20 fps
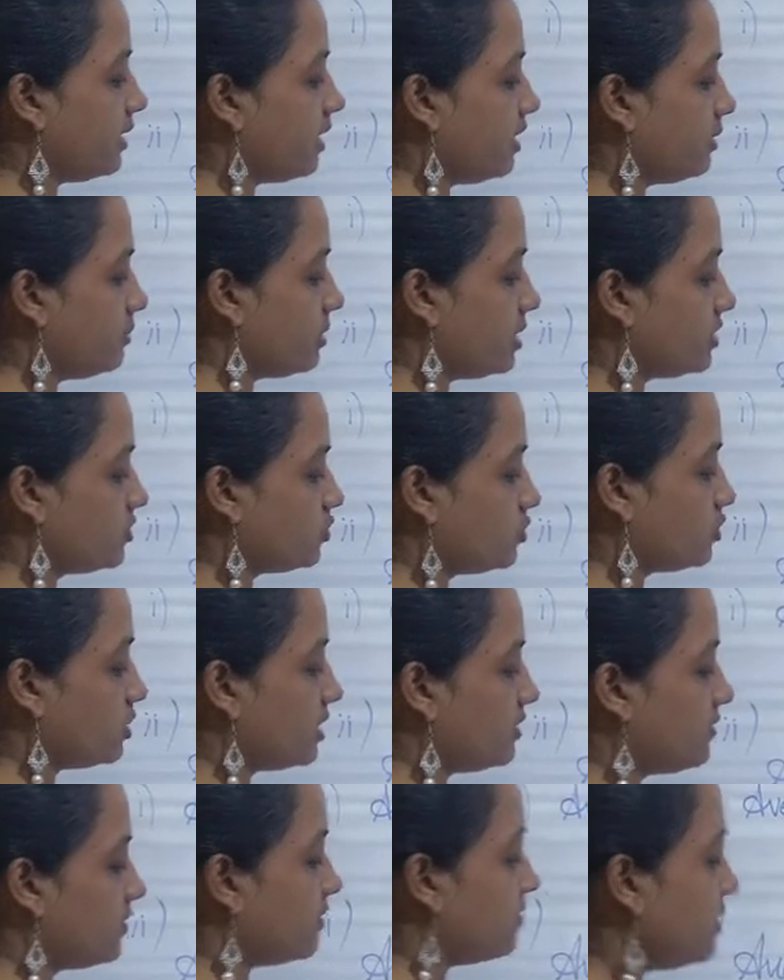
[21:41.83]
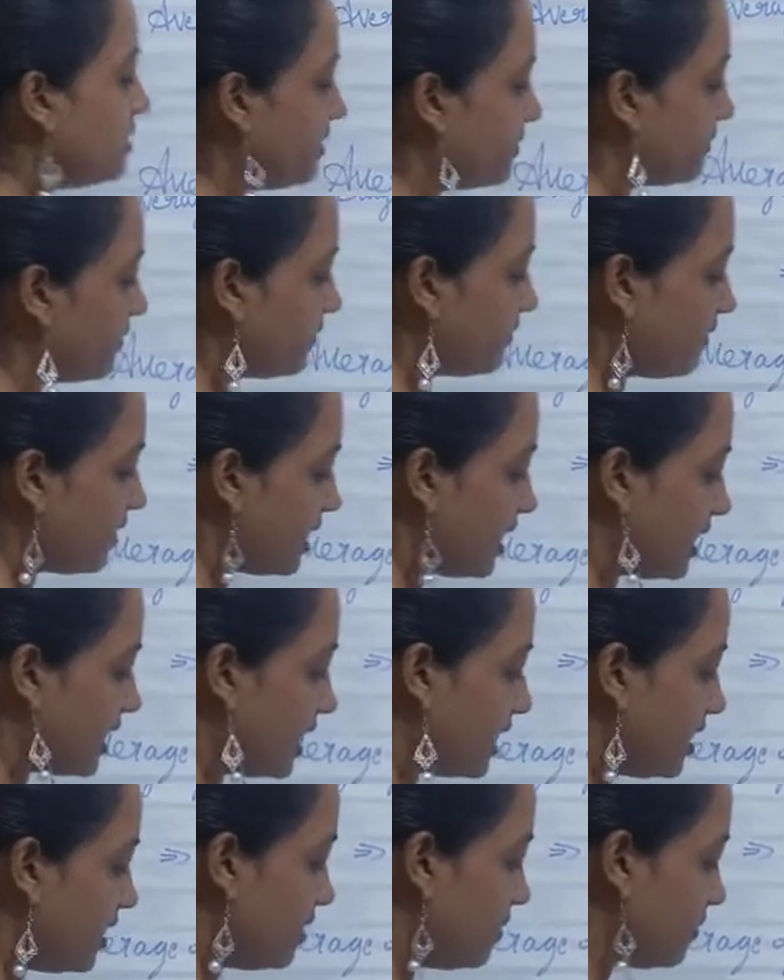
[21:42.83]
8 plus 2, 10, 15.
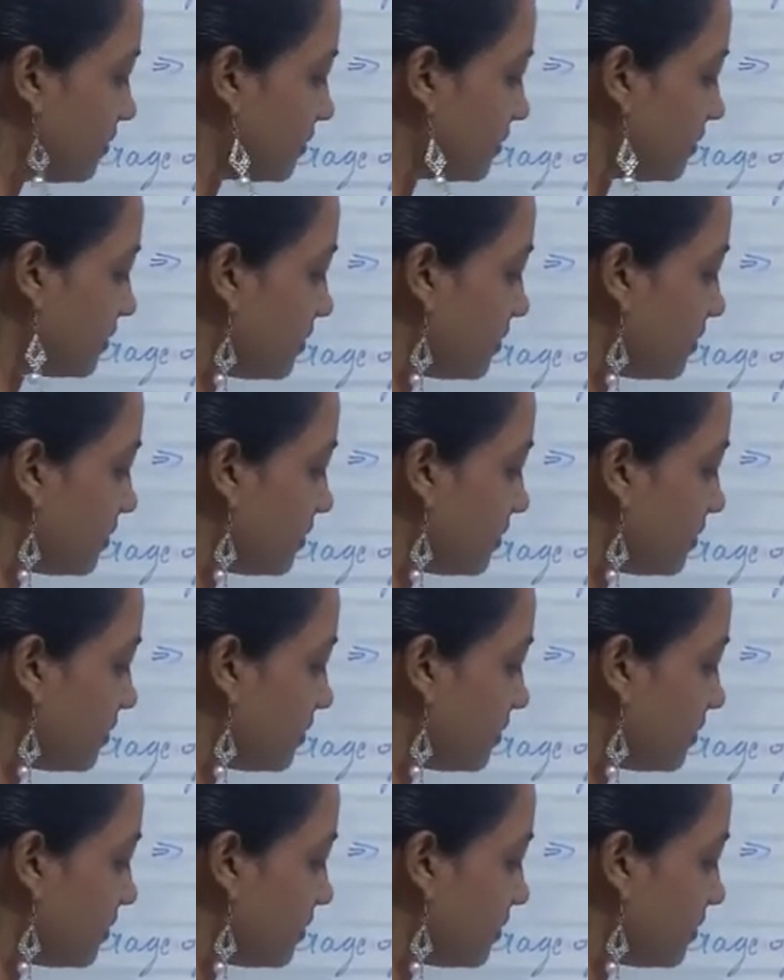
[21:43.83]
5,